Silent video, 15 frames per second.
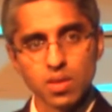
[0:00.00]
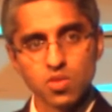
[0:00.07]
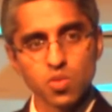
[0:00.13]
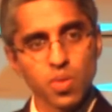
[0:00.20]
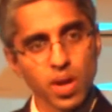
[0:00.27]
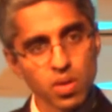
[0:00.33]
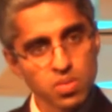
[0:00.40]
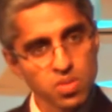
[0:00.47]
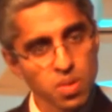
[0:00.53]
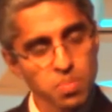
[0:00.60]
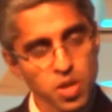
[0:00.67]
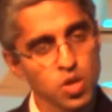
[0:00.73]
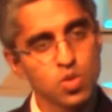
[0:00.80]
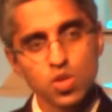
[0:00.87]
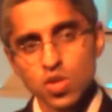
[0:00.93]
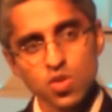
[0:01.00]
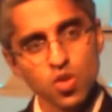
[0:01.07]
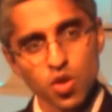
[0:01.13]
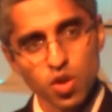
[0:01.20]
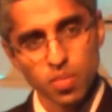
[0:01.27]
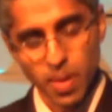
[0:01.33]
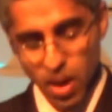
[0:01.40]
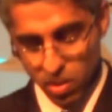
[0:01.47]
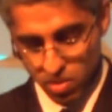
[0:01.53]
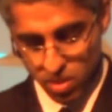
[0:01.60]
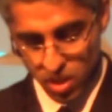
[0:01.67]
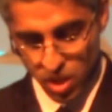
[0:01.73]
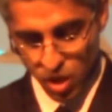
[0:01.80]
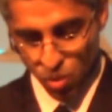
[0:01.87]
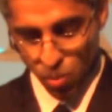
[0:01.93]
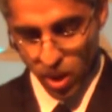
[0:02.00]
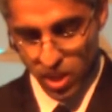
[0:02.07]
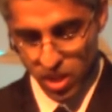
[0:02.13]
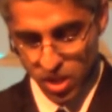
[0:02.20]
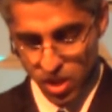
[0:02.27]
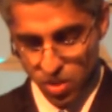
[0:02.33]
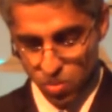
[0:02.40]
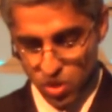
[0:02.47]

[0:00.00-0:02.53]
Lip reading: is around something you just heard about a little while ago,